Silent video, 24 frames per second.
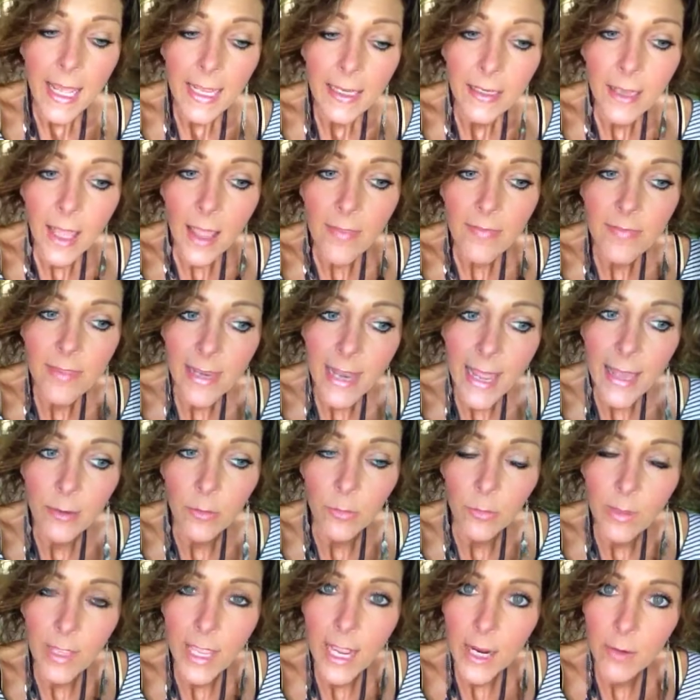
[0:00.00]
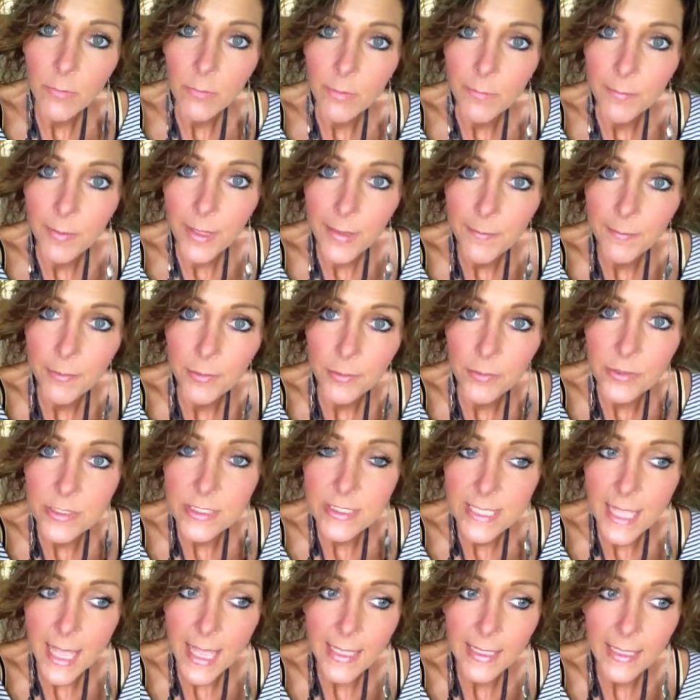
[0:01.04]
Not that I don't care what people are
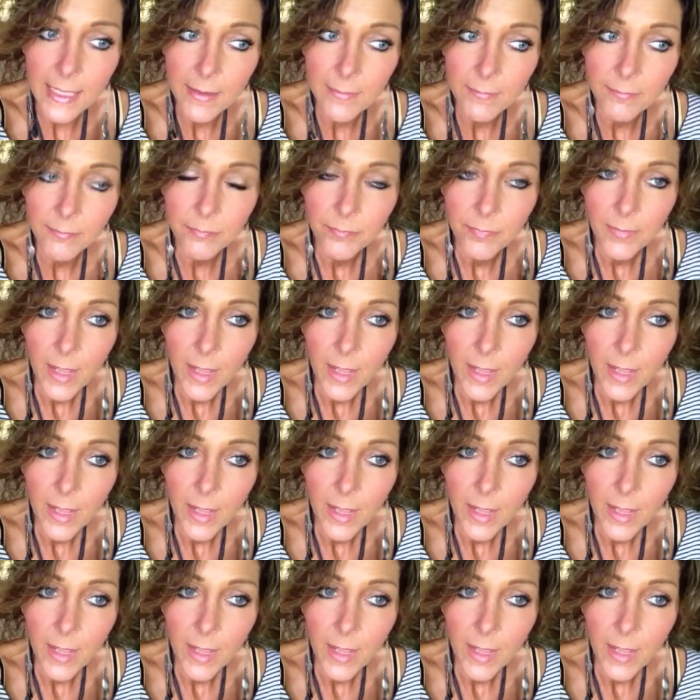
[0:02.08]
saying,